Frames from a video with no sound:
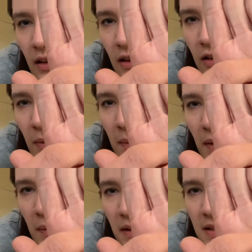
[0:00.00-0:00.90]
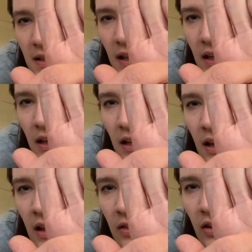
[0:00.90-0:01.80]
you might be able to see it.
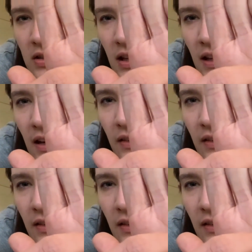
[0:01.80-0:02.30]
There's a little